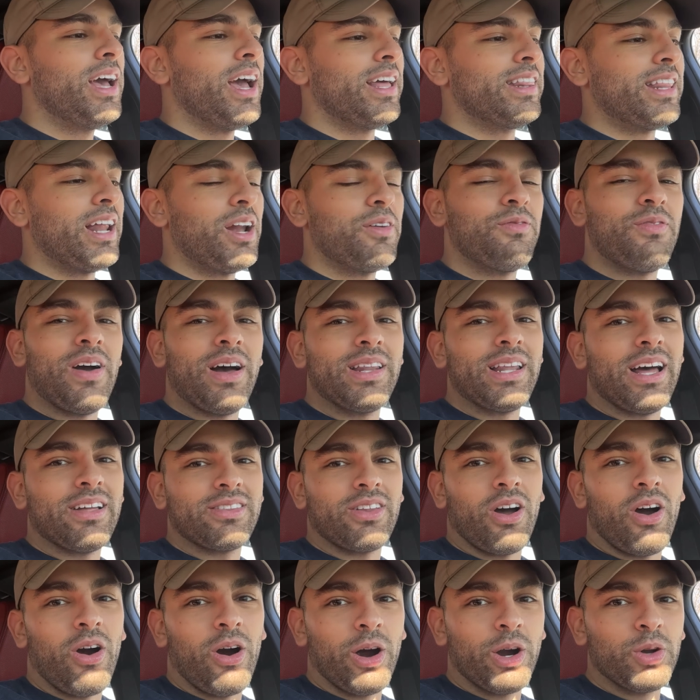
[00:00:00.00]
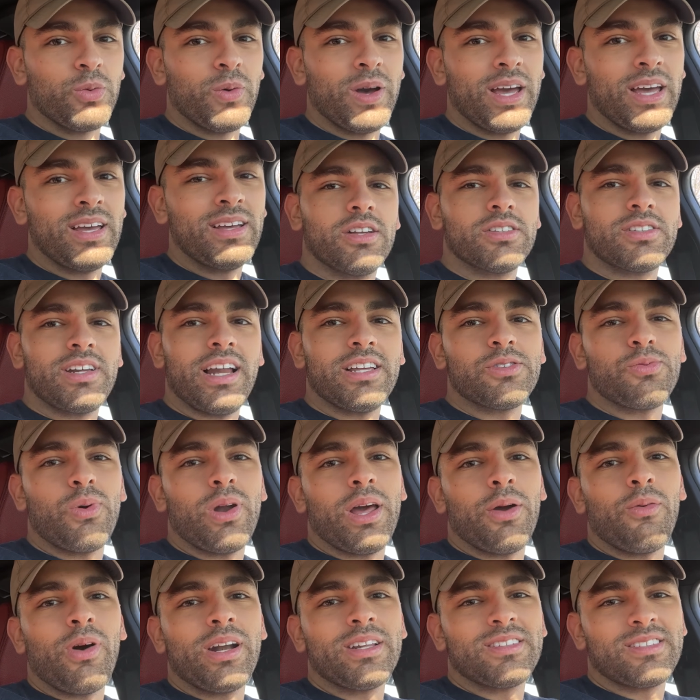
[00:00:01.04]
and then I found out the hard way. So that's what
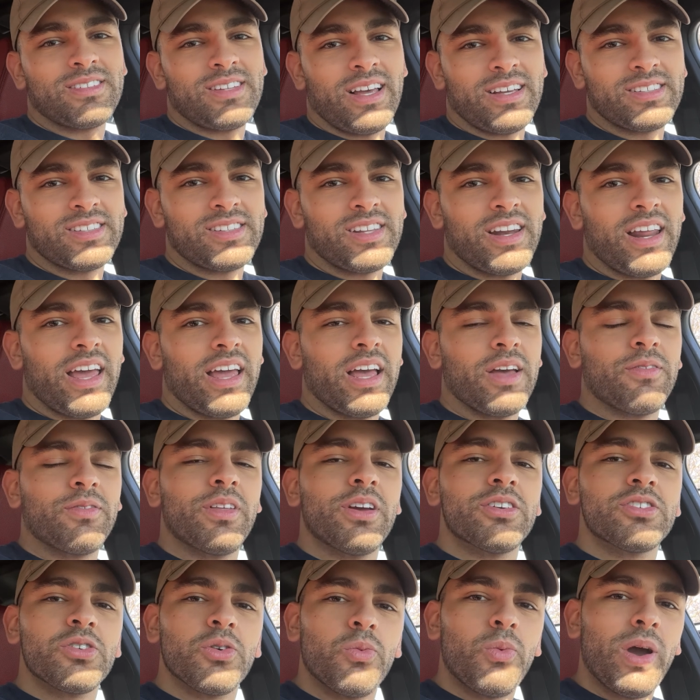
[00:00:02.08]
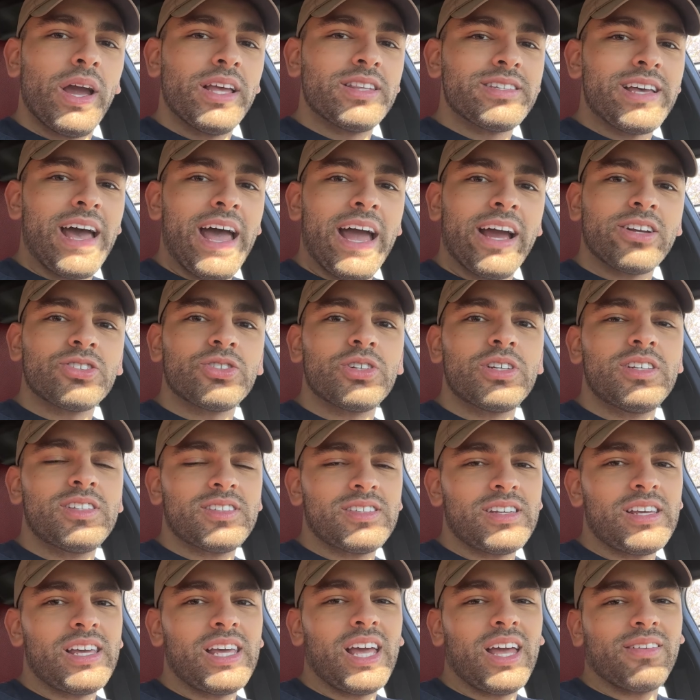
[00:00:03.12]
I wanted to test today. If there's a way to actually
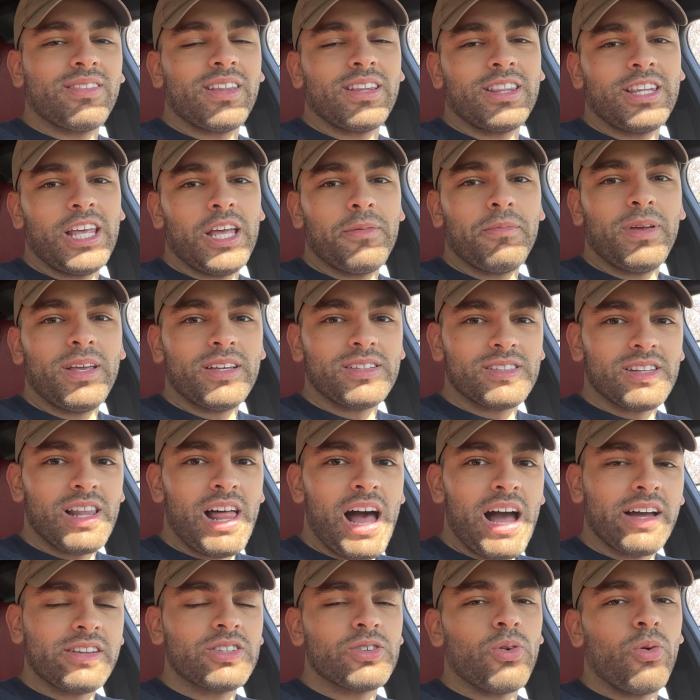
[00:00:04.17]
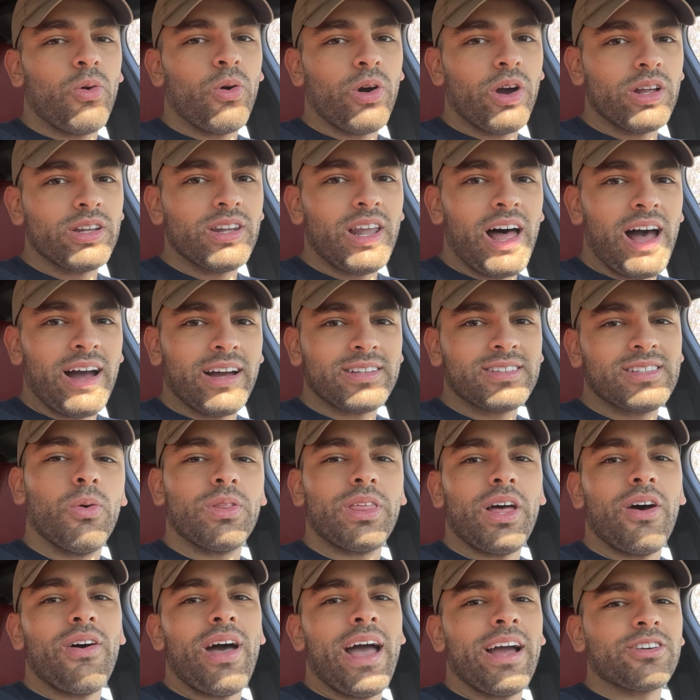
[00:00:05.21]
see if the DME is locked or unlocked
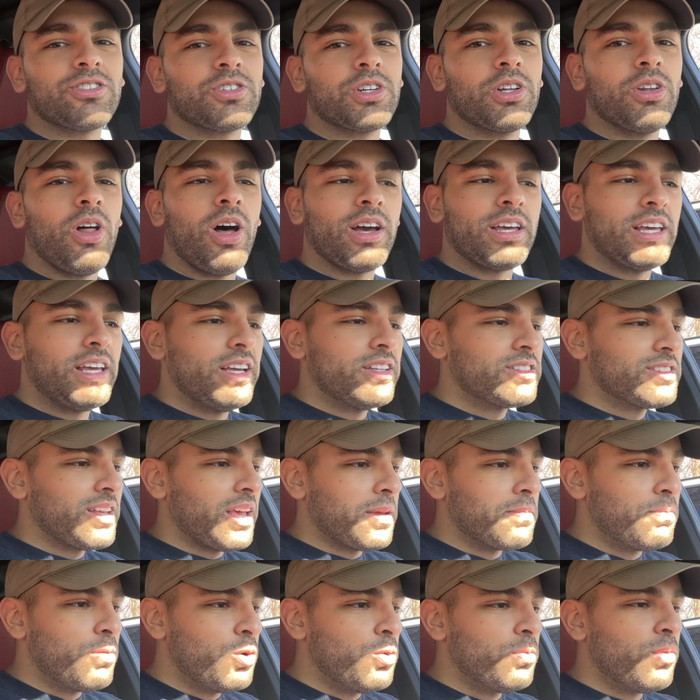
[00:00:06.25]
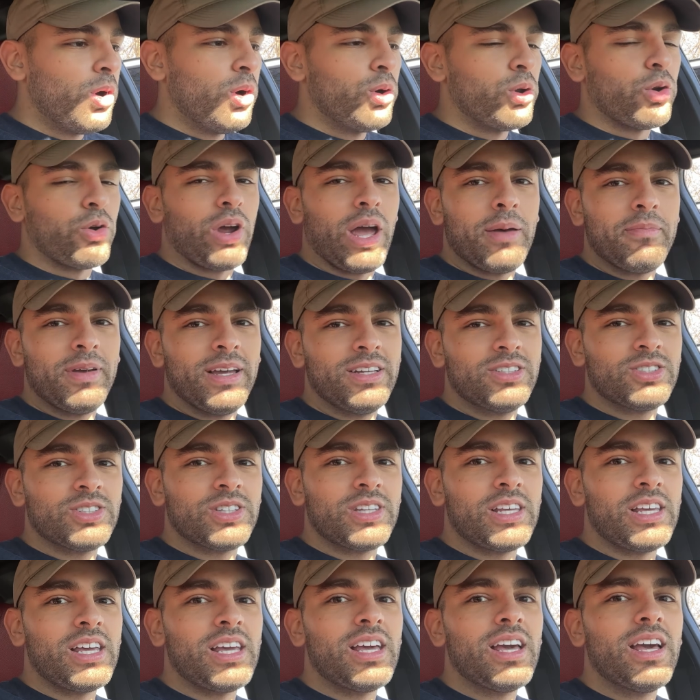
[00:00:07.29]
without actually logging into like boot mode or
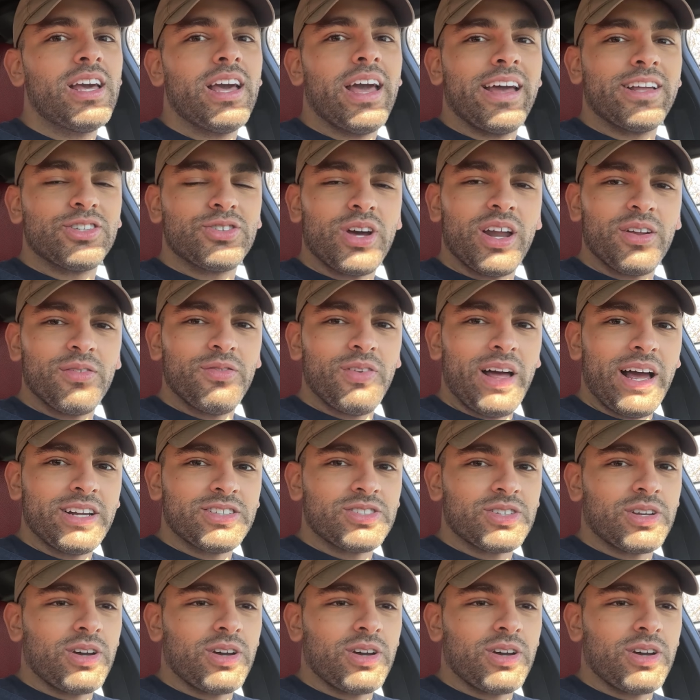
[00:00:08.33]
MHD and trying to flash the